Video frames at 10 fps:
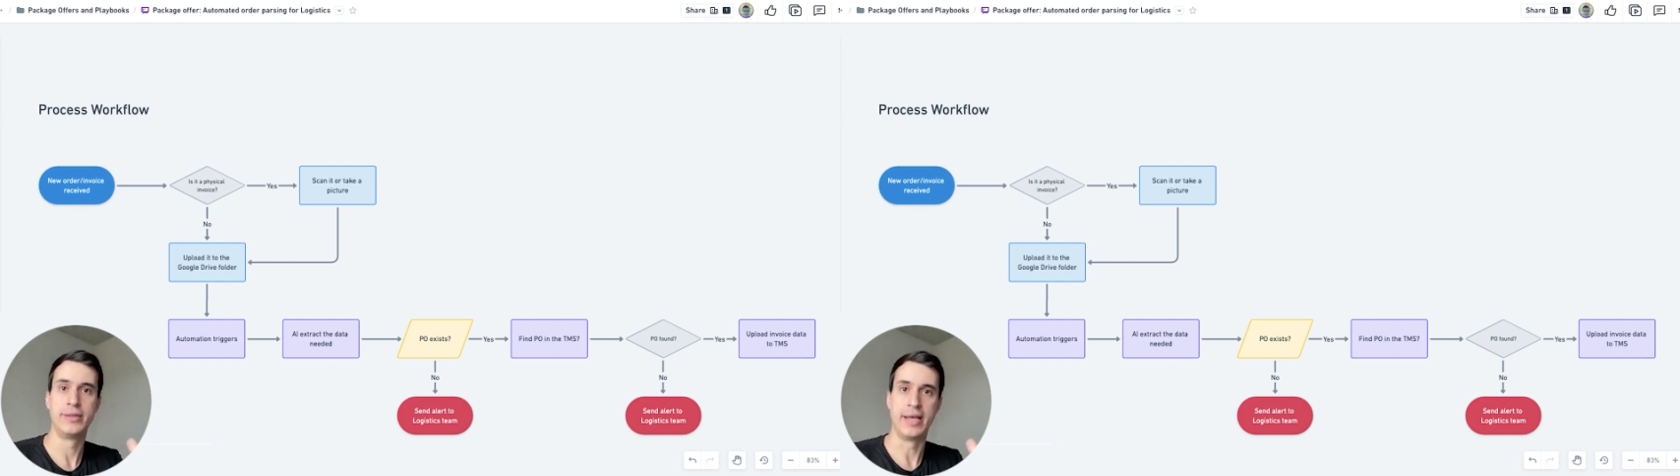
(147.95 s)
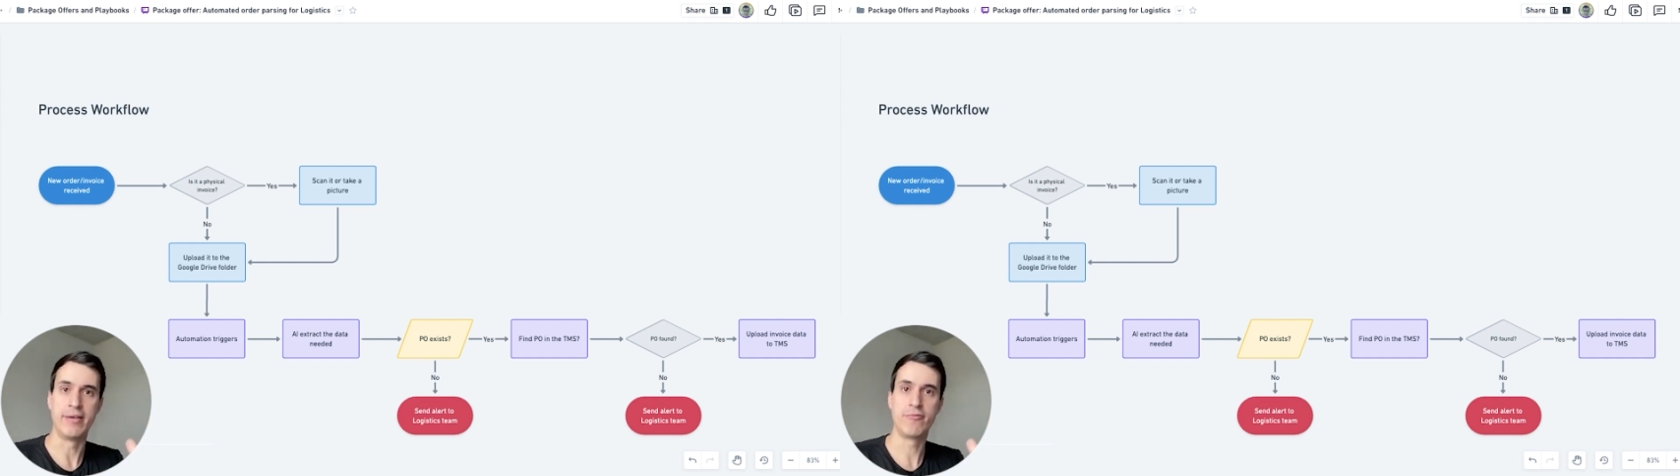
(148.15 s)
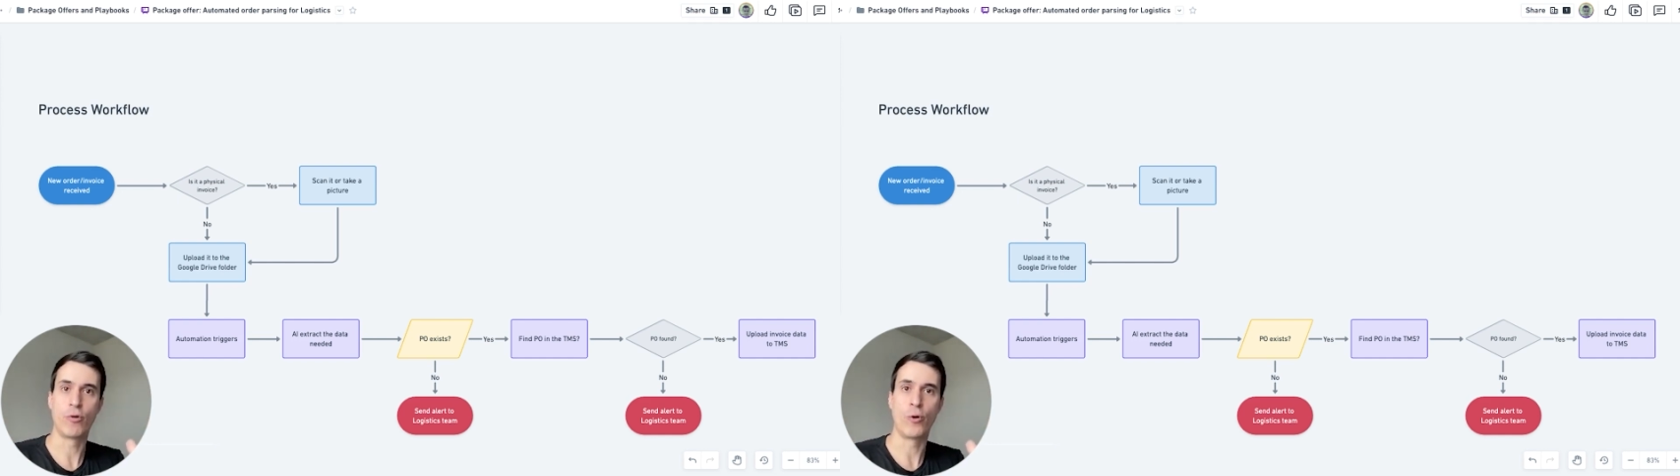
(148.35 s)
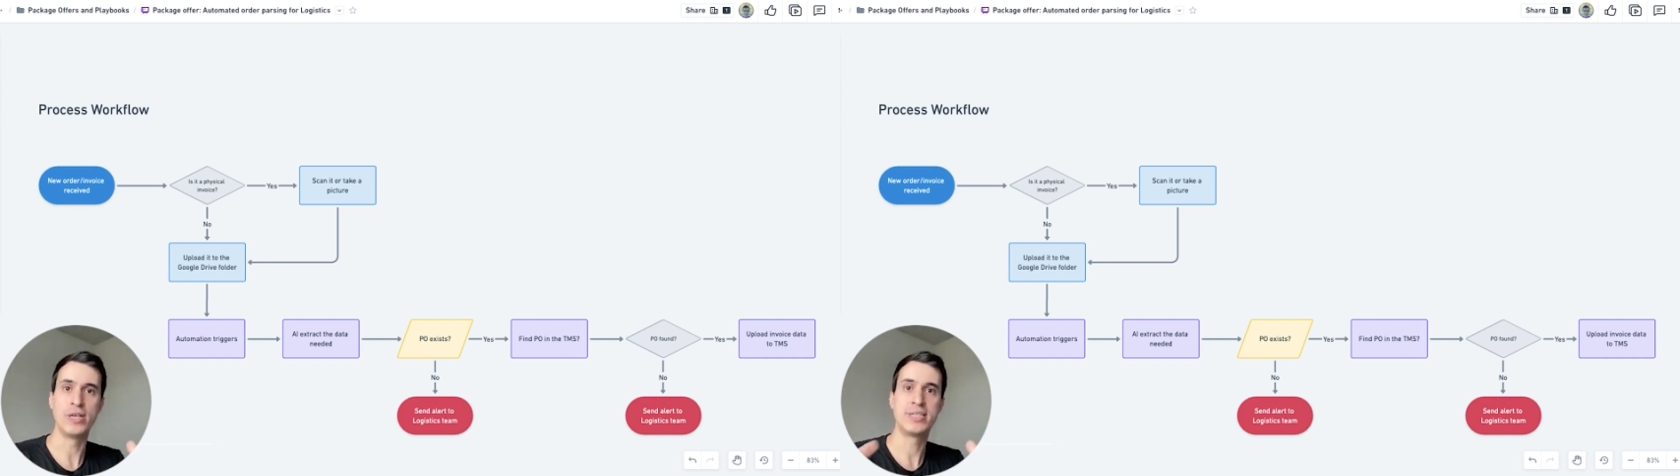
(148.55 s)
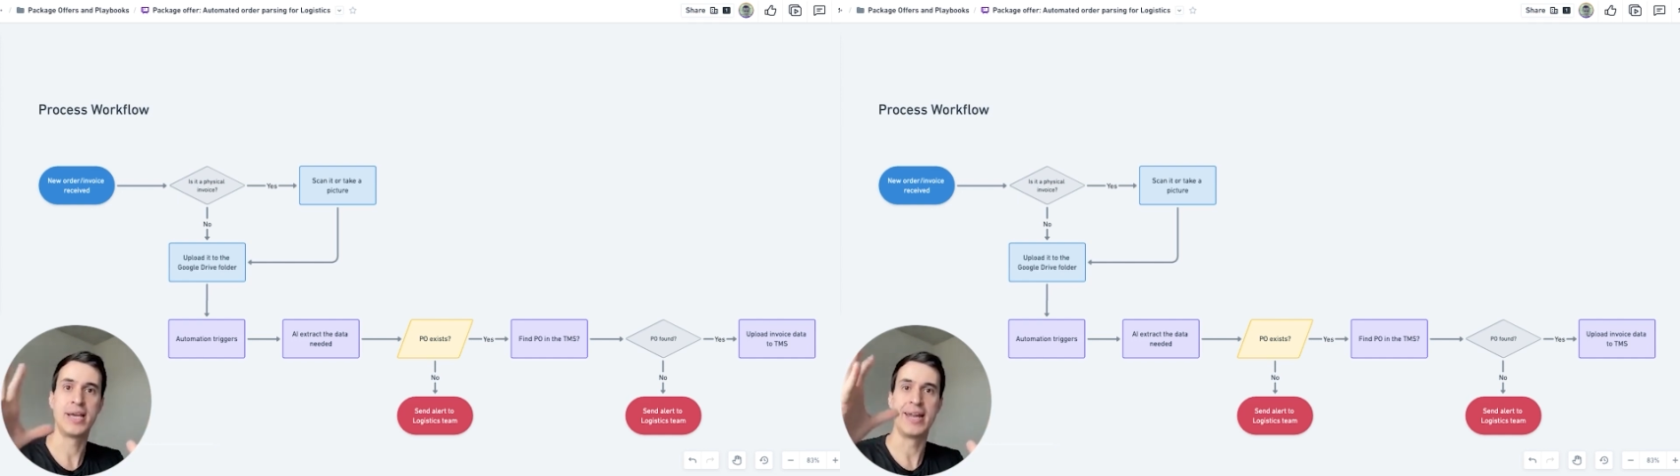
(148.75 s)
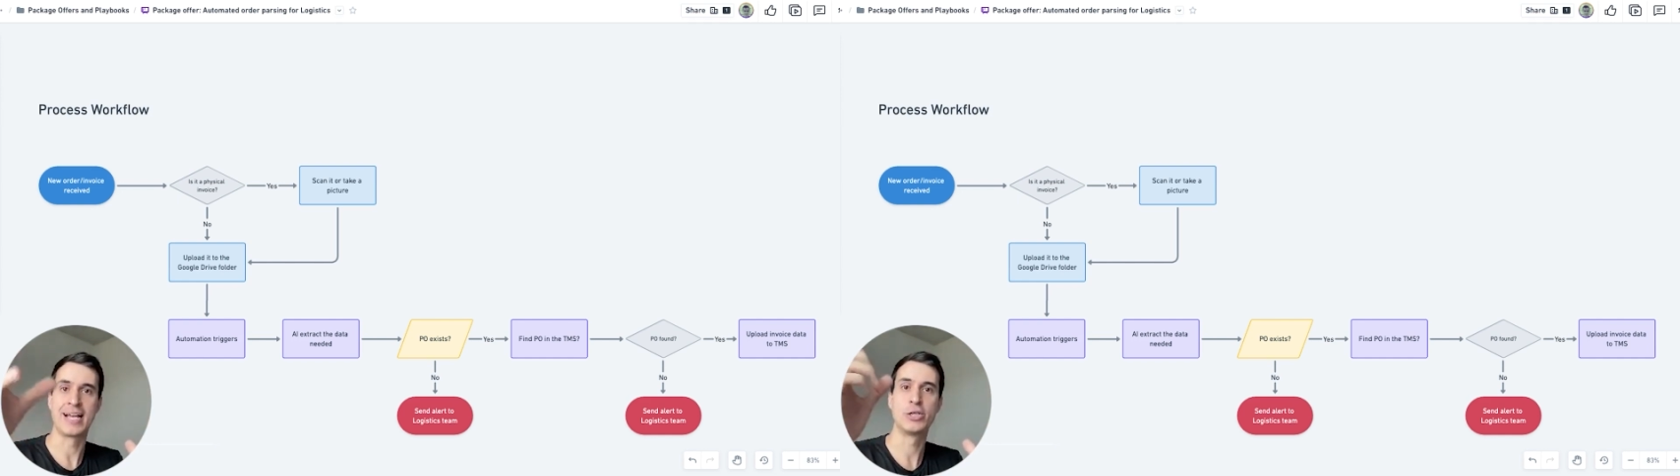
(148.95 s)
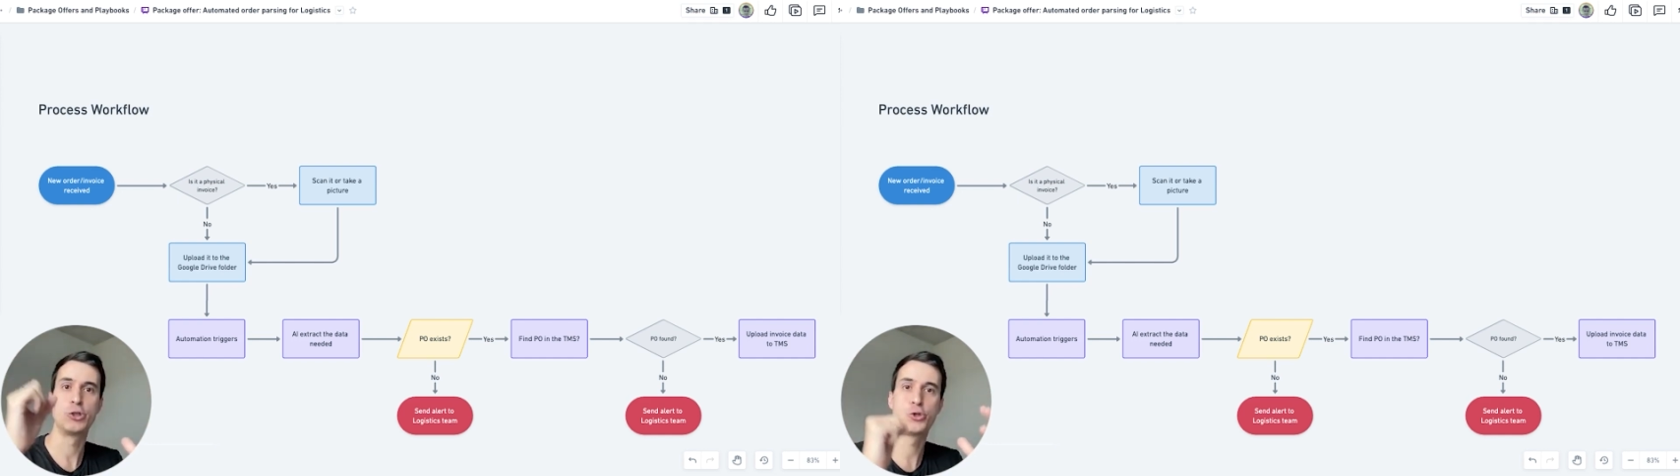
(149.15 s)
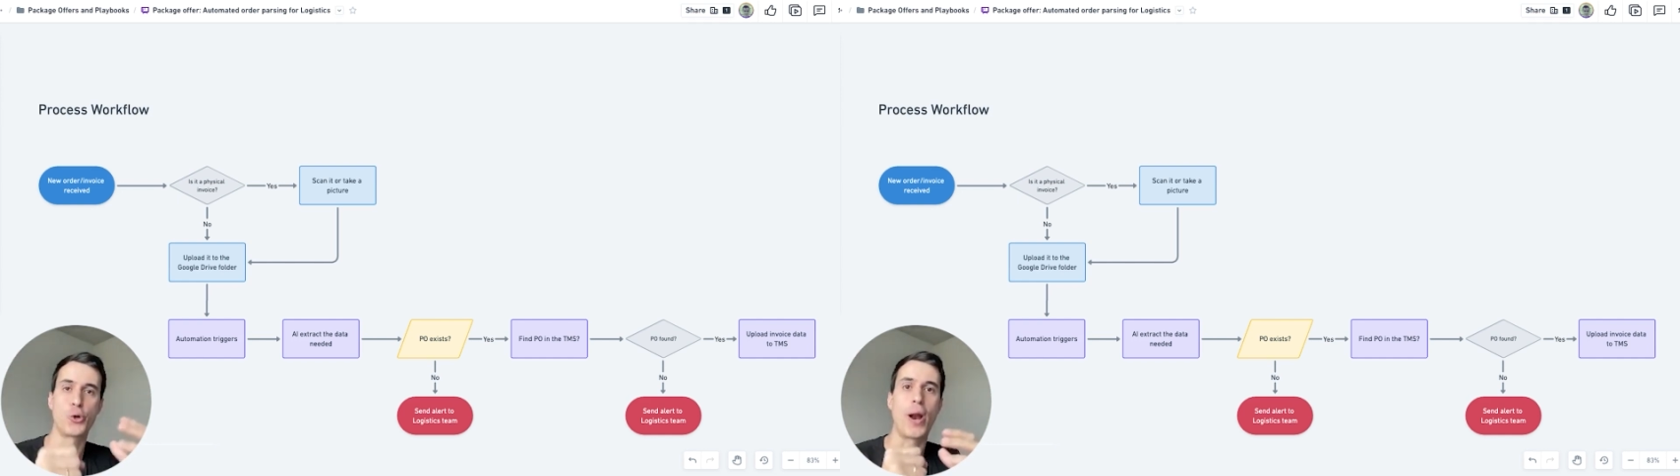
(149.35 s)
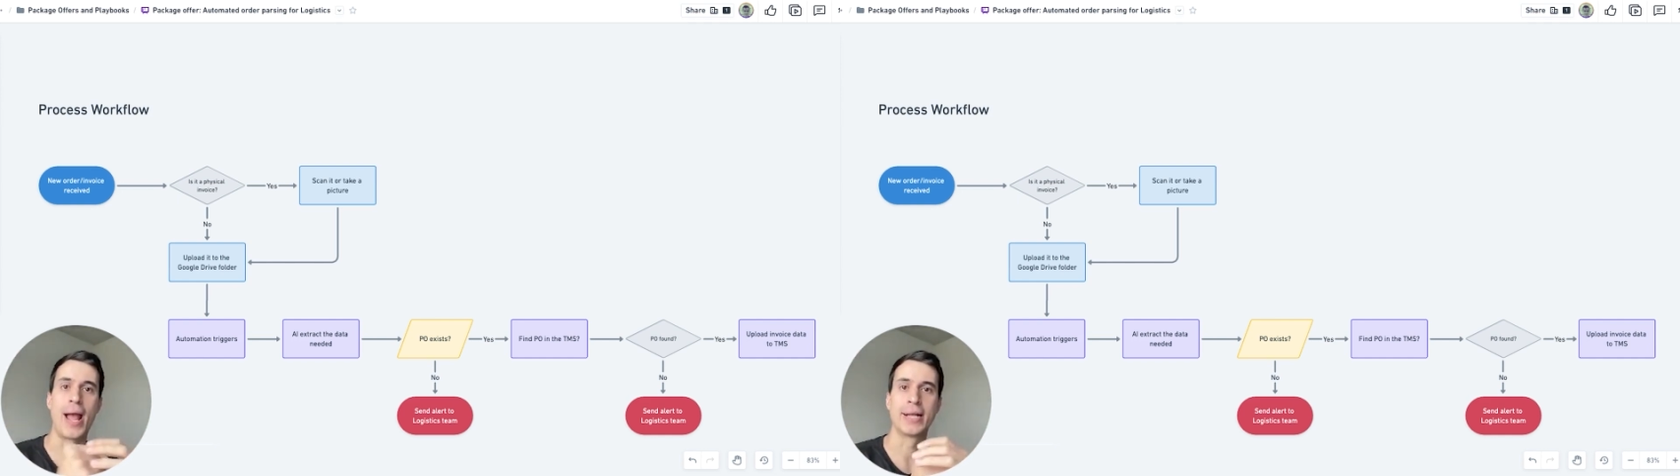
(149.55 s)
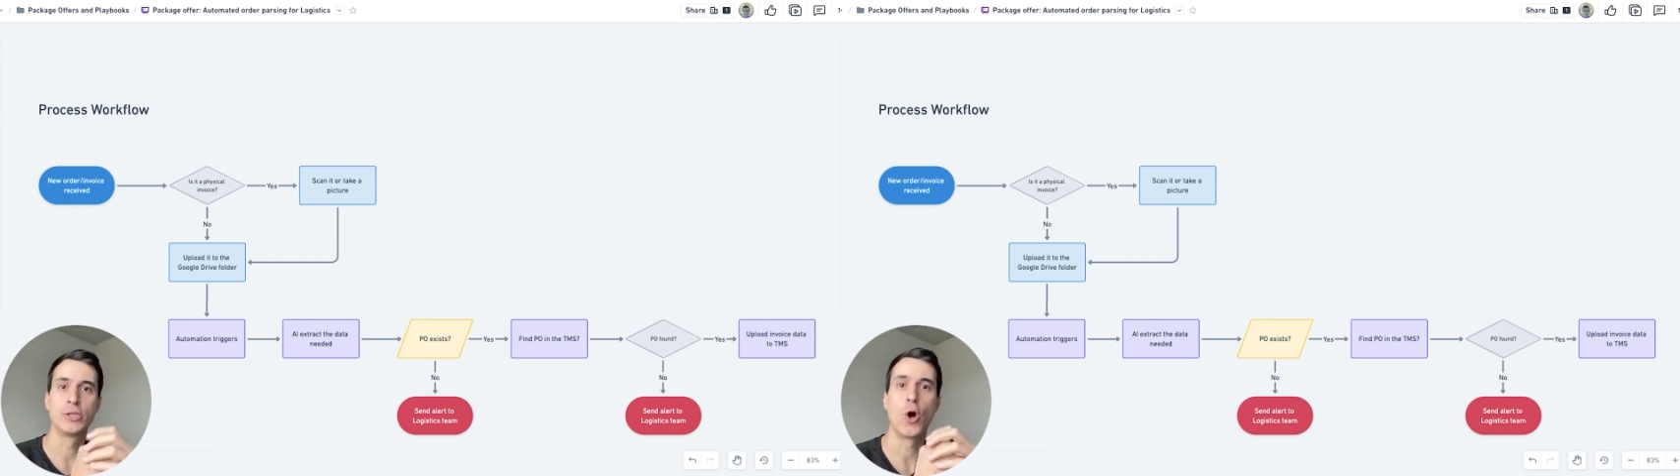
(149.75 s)
the invoice and
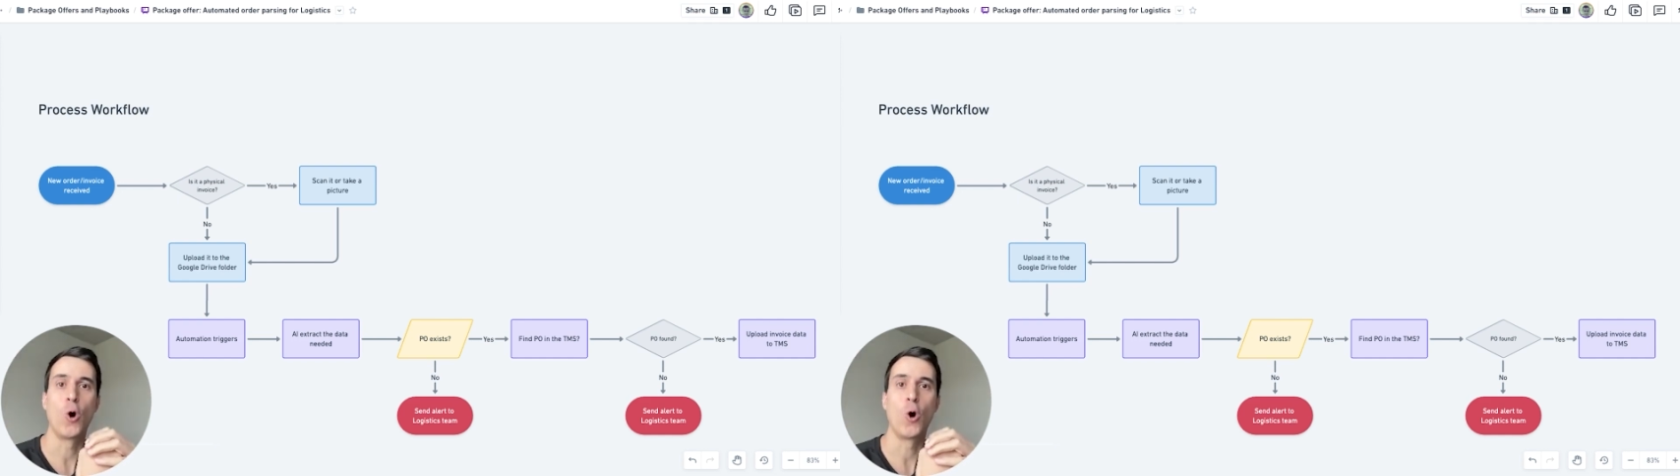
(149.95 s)
extract